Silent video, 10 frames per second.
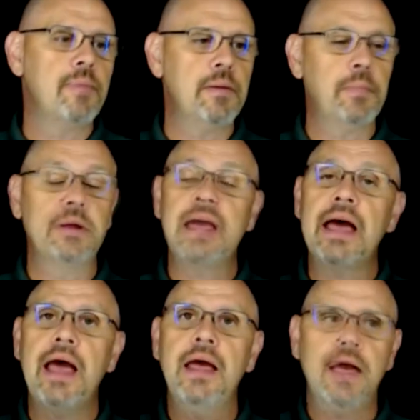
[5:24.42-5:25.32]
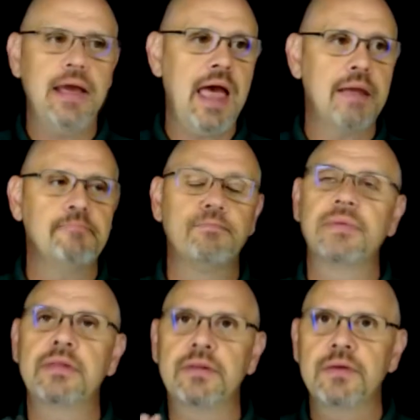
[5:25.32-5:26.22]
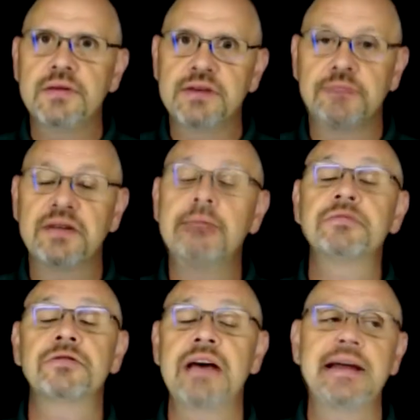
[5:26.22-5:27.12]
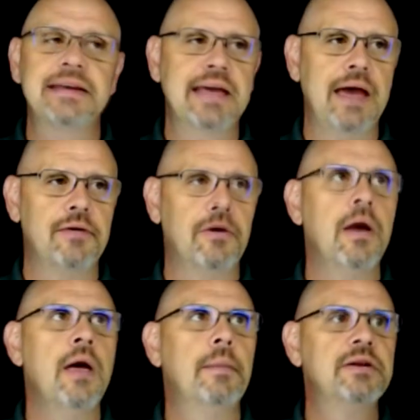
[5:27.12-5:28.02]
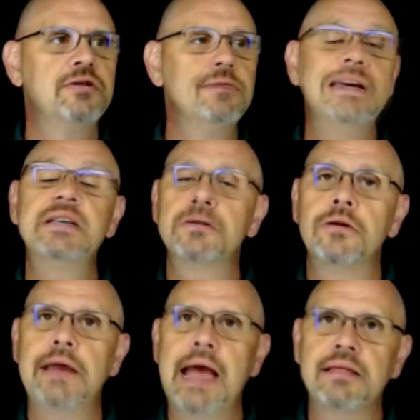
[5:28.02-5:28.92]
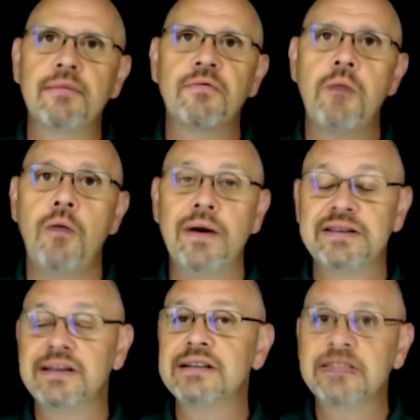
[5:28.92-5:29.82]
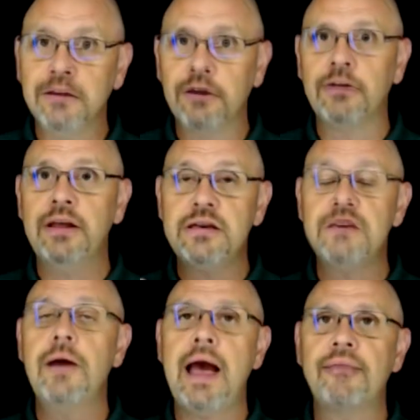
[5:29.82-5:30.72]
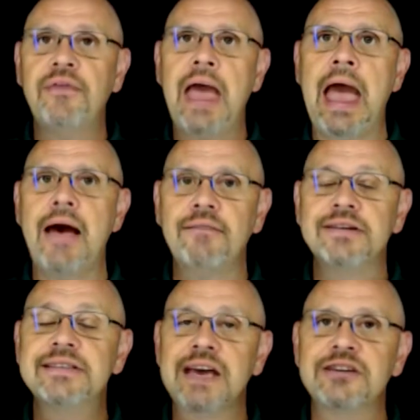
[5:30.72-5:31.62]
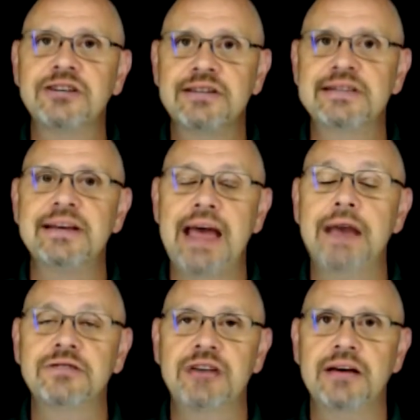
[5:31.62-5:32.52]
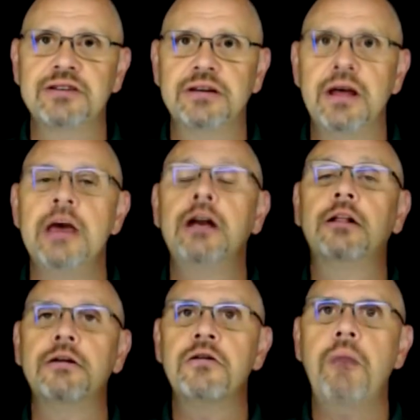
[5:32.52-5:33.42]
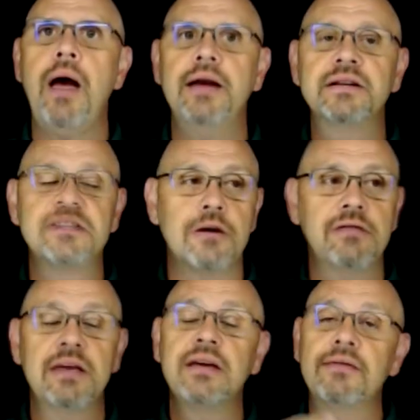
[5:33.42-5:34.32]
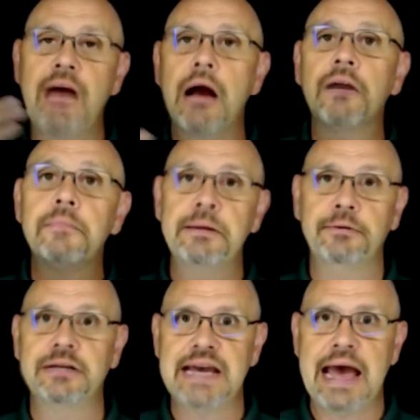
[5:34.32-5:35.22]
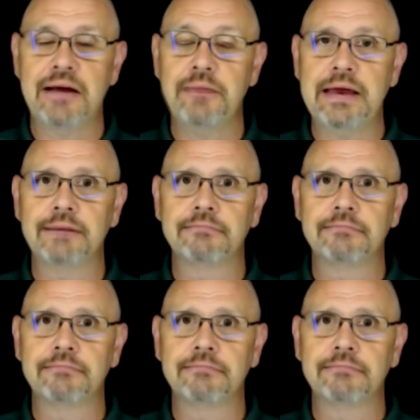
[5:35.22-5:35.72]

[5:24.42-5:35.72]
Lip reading: But that, again, sometimes they're tied together. But you need to look at them from all ways. And it's literally, you have to have a session, sit down session, clear your mind, and start thinking of how can people attack me.